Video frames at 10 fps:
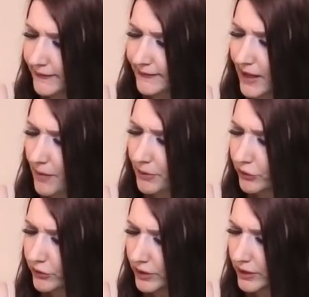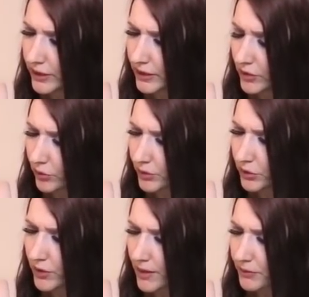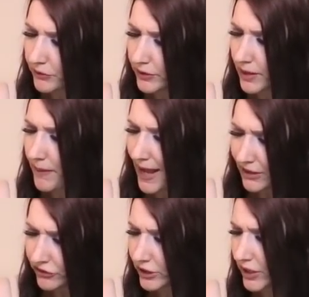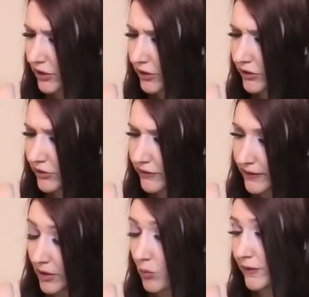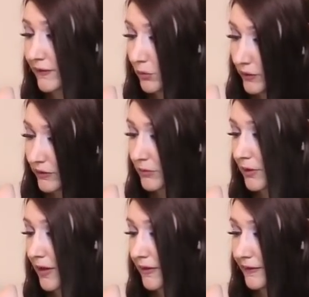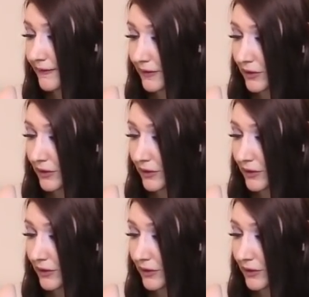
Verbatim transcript: this opportunity, a renewed opportunity of passion here. And you're just like, what's the wisdom around this?